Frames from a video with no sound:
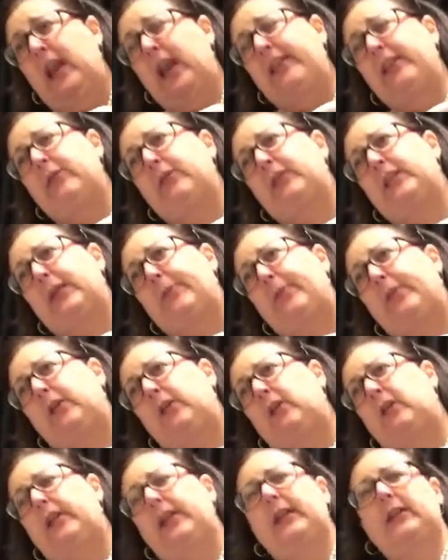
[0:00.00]
and they were
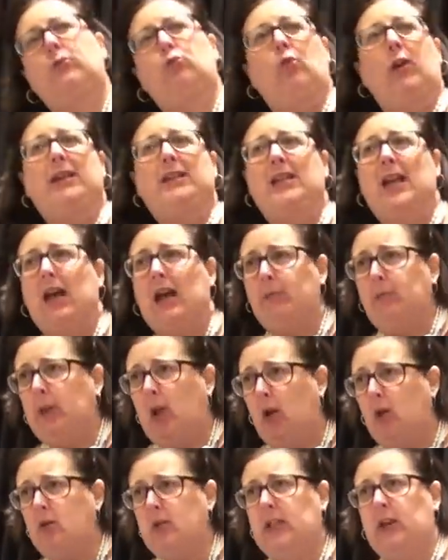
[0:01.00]
typical in
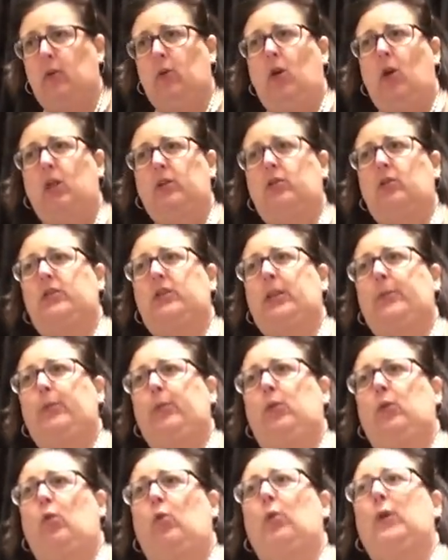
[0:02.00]
retablos. They were also
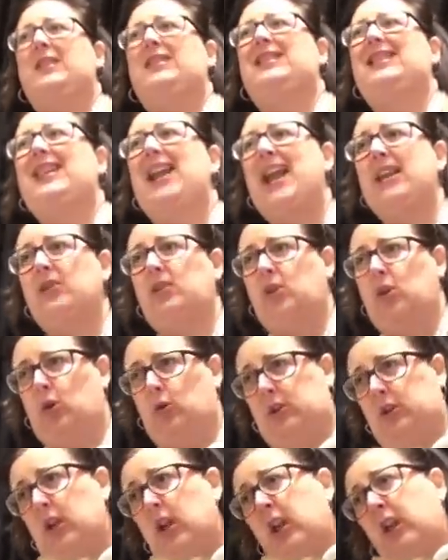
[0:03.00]
typical with
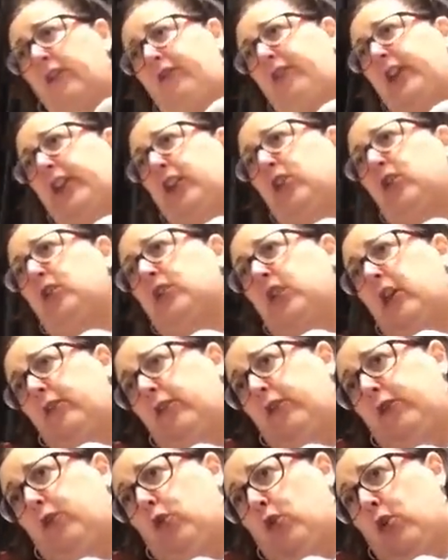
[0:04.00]
santos. Figures
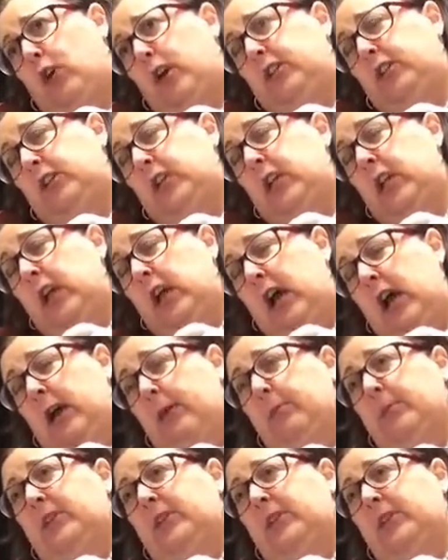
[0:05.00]
of, of course, um,